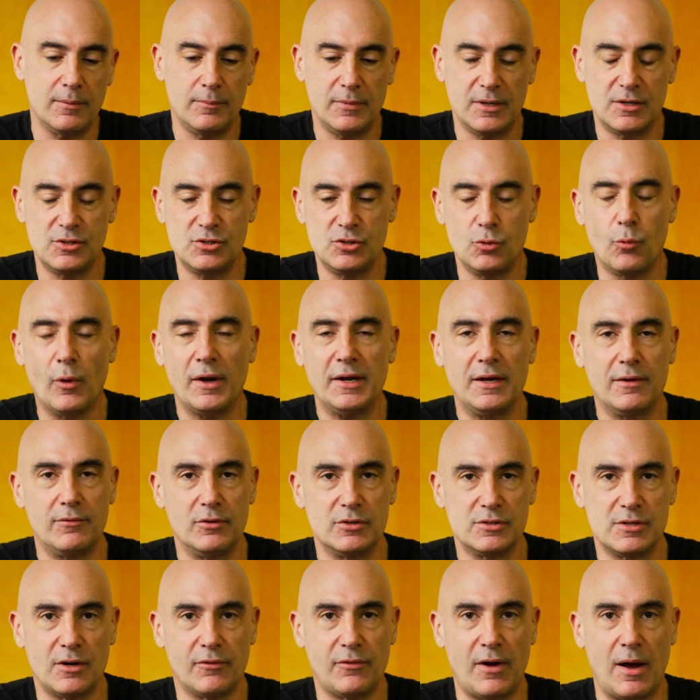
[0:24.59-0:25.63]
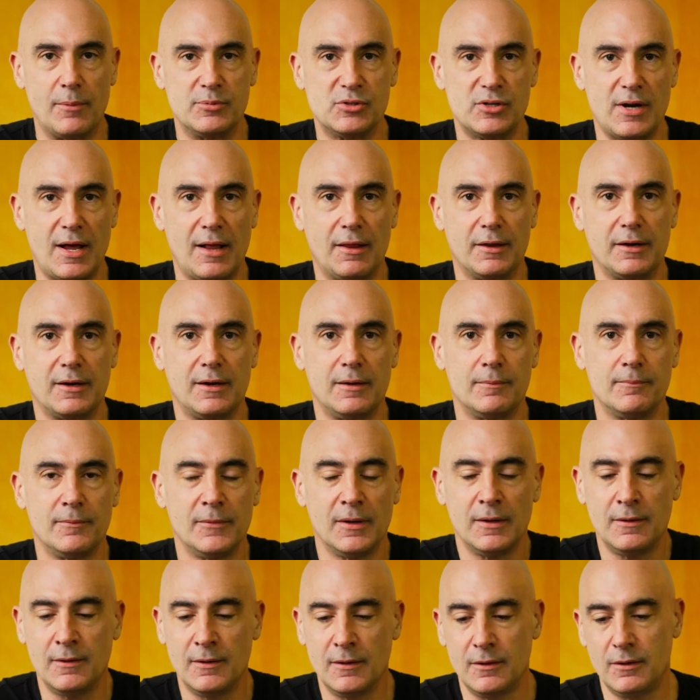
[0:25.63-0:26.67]
because you want to give yourself optionality.
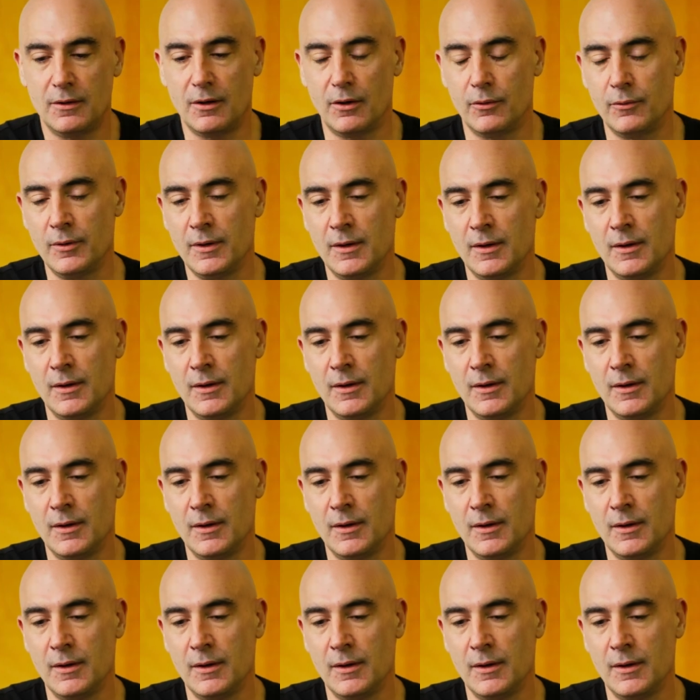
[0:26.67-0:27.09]
Now,